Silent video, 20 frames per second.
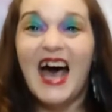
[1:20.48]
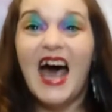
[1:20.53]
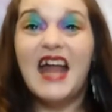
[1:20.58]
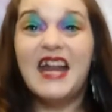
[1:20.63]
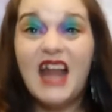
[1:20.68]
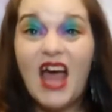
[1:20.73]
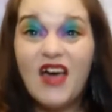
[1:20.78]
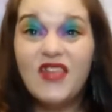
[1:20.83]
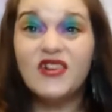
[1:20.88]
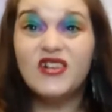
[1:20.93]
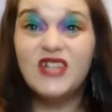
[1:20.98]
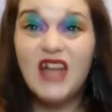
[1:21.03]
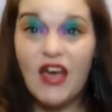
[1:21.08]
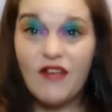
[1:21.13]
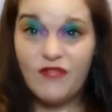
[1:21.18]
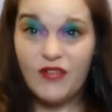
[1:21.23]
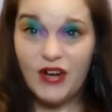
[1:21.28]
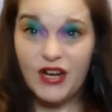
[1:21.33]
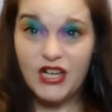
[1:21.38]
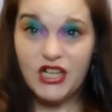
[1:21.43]
another
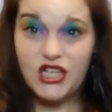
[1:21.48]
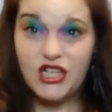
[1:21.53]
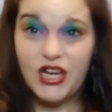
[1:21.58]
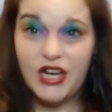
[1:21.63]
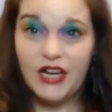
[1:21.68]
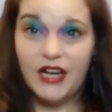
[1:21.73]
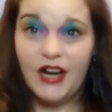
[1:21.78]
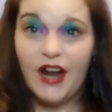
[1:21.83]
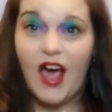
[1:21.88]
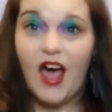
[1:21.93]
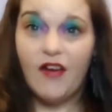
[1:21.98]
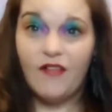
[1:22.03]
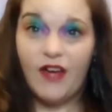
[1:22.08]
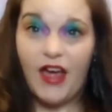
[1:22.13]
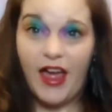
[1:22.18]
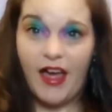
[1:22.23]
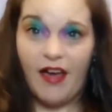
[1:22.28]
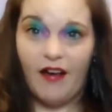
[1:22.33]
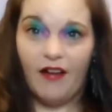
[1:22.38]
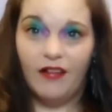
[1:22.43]
definition of
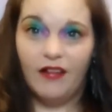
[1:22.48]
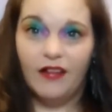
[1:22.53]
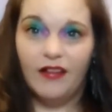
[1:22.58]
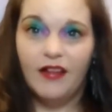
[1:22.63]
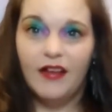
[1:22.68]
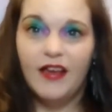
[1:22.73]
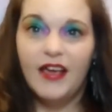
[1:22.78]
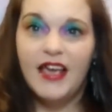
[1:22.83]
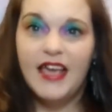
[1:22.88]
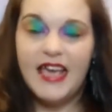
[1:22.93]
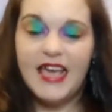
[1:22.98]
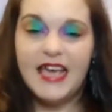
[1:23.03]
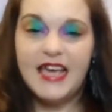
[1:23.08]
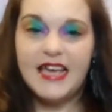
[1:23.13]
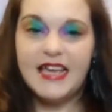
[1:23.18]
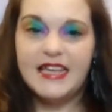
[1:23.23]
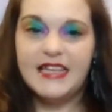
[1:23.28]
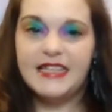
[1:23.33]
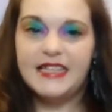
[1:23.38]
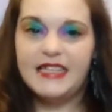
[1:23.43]
hell
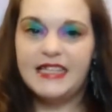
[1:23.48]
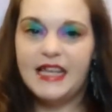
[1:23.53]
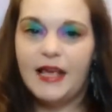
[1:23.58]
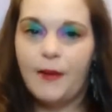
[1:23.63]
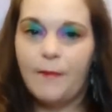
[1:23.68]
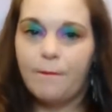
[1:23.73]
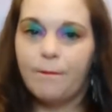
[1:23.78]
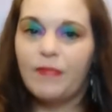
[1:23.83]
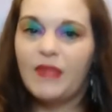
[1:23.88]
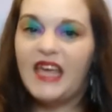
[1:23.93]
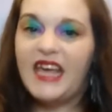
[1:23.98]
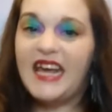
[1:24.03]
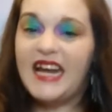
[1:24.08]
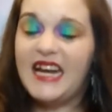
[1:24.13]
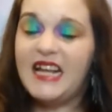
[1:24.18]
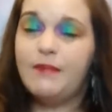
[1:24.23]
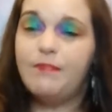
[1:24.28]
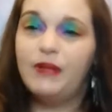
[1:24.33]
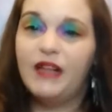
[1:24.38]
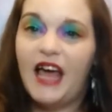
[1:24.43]
is
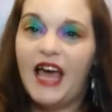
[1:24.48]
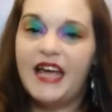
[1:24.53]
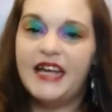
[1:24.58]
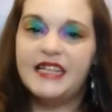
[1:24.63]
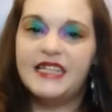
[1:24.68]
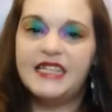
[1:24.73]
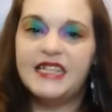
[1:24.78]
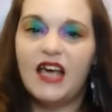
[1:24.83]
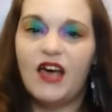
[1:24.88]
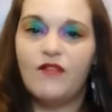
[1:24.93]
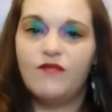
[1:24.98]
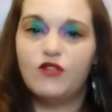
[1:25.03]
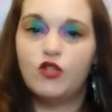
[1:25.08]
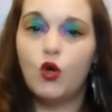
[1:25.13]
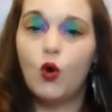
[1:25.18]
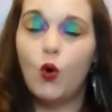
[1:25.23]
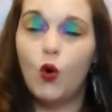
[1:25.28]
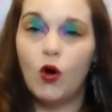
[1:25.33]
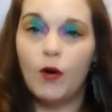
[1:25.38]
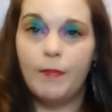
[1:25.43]
any place of
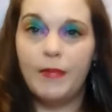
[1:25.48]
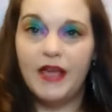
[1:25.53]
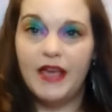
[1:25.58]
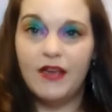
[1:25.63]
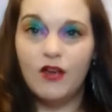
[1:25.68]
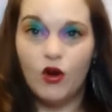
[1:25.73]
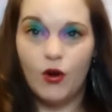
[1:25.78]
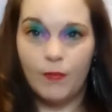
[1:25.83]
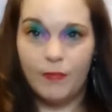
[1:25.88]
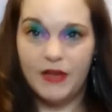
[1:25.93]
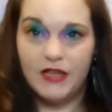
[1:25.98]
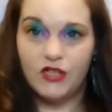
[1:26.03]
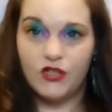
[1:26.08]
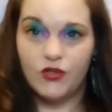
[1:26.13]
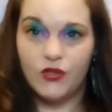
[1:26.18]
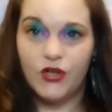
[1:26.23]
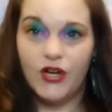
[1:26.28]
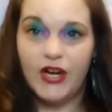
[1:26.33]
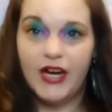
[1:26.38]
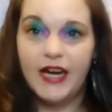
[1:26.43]
torment or
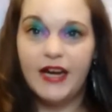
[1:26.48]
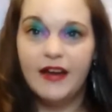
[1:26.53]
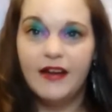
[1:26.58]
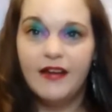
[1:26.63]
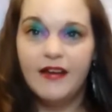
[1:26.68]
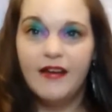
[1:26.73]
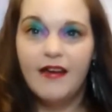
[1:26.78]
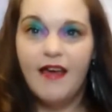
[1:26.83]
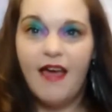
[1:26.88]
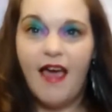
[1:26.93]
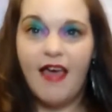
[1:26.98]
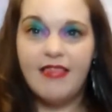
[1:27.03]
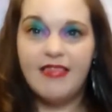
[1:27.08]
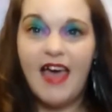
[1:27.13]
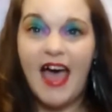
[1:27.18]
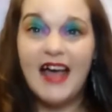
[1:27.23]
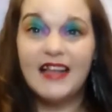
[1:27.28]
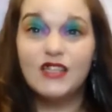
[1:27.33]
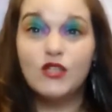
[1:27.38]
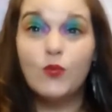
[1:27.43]
misery. And
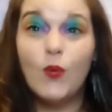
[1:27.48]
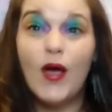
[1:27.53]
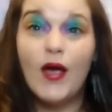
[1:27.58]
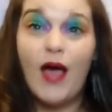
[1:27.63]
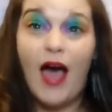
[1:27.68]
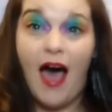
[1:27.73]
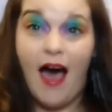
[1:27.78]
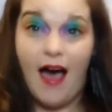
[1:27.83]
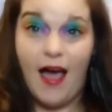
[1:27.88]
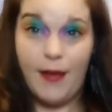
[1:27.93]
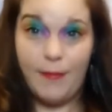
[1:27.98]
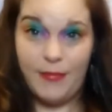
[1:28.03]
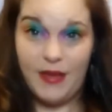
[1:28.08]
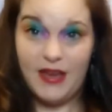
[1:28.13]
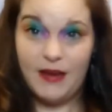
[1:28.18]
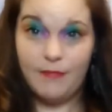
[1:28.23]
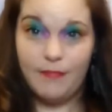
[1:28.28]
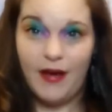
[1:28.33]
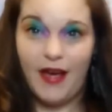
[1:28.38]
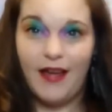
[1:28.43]
that's what I
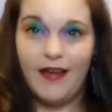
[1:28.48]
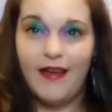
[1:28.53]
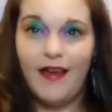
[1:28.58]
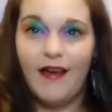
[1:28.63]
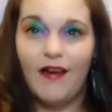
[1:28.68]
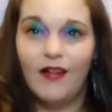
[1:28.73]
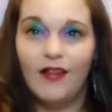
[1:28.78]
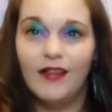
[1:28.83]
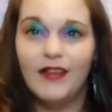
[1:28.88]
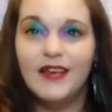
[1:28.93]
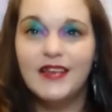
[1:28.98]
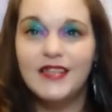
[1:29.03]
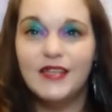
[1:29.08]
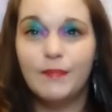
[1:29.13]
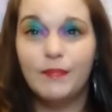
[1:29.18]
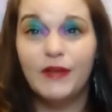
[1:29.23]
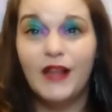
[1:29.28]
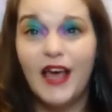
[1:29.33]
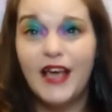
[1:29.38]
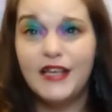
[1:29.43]
mean by hell, is a
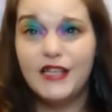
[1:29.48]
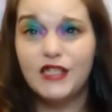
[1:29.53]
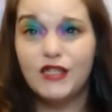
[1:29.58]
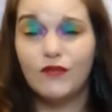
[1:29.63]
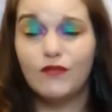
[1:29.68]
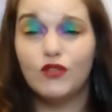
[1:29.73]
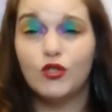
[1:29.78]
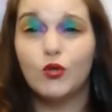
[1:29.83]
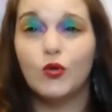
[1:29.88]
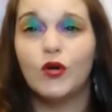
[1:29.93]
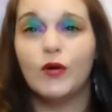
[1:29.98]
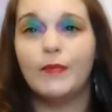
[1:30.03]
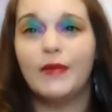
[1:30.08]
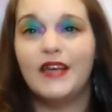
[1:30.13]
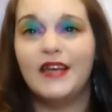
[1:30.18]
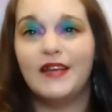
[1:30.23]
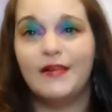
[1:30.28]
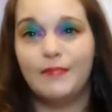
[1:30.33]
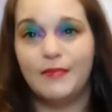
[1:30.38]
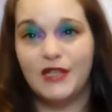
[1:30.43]
place of
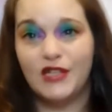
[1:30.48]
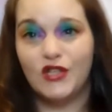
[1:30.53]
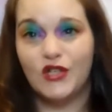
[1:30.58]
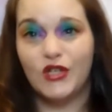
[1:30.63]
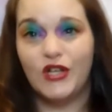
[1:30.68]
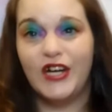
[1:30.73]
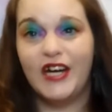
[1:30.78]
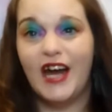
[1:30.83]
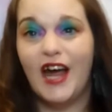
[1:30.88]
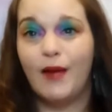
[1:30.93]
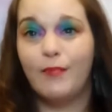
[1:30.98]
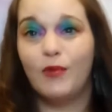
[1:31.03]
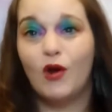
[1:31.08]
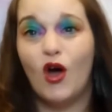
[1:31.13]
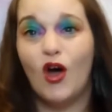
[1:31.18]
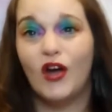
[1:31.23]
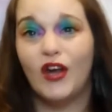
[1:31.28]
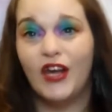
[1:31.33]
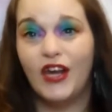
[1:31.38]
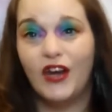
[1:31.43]
torment and misery. I'm
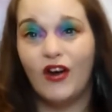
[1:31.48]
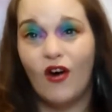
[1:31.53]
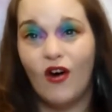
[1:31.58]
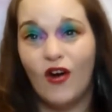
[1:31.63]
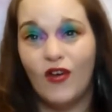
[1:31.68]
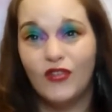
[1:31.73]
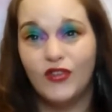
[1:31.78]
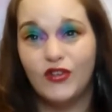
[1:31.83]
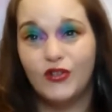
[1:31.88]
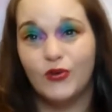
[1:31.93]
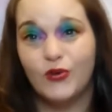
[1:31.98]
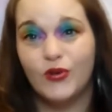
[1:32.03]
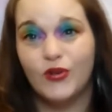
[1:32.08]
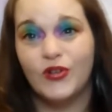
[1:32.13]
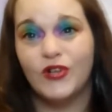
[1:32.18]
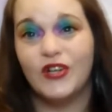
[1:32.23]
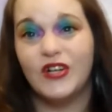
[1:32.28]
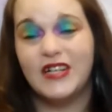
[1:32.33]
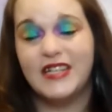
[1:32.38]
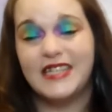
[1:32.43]
knocking on the
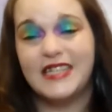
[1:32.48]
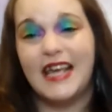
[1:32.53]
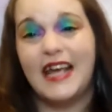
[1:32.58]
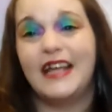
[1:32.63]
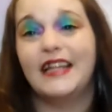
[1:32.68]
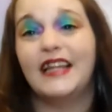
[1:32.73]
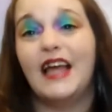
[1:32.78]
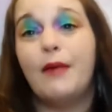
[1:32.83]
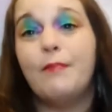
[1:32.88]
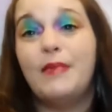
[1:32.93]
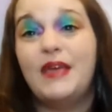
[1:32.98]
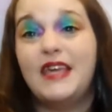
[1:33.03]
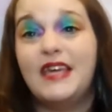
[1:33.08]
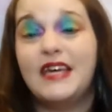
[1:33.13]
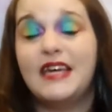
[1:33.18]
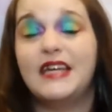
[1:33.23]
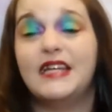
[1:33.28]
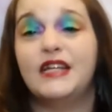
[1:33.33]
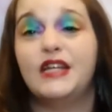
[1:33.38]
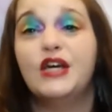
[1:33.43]
door and saying, let me
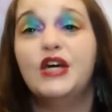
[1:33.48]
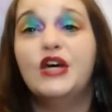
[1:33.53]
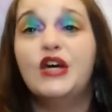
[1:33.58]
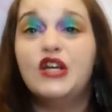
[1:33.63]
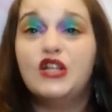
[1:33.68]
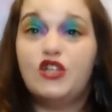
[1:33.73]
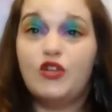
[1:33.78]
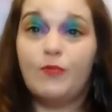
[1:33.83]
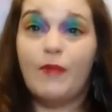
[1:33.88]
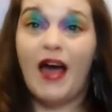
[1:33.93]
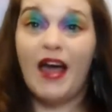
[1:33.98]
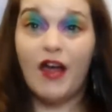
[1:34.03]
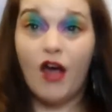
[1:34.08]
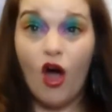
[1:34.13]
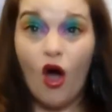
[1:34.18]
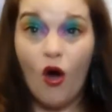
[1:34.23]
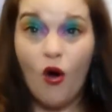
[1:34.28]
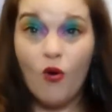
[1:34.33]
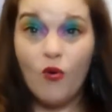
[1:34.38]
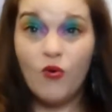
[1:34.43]
in to my
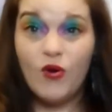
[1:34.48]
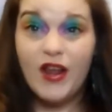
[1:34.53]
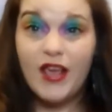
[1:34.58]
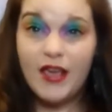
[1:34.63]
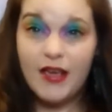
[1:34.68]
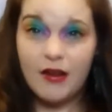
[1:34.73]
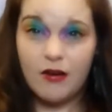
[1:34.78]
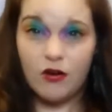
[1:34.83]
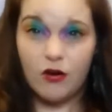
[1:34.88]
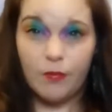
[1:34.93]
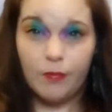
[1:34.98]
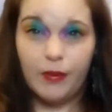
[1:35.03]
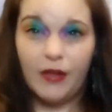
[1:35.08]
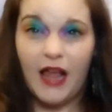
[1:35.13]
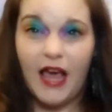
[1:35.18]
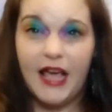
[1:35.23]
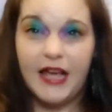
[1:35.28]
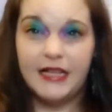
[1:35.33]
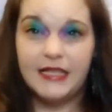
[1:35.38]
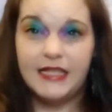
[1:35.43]
own inner
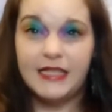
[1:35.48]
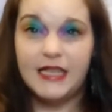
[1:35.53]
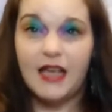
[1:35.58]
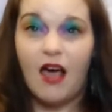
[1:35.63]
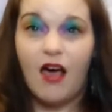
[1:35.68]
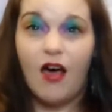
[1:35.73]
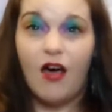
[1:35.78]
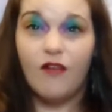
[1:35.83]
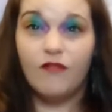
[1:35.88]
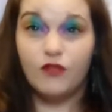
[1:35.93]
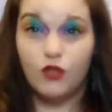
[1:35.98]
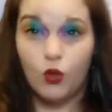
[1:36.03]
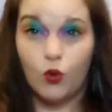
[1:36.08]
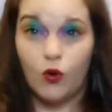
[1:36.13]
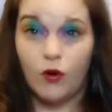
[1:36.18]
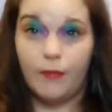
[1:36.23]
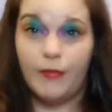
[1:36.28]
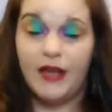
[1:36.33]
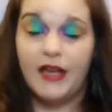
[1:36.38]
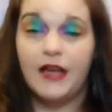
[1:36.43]
place of
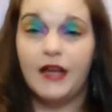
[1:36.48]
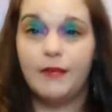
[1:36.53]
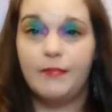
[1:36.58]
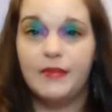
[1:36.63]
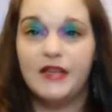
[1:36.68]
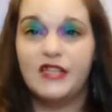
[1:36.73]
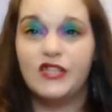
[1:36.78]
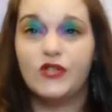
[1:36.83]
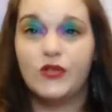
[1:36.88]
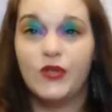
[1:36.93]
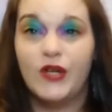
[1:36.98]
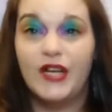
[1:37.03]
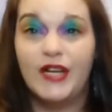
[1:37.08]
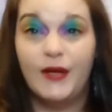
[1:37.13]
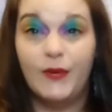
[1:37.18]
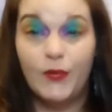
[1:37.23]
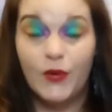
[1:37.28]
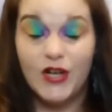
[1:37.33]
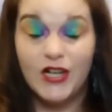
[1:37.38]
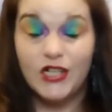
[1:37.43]
torment and
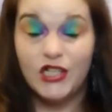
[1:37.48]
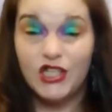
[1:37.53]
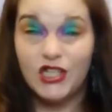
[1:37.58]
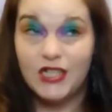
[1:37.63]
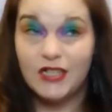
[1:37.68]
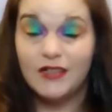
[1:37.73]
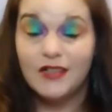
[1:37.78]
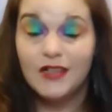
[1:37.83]
misery, which,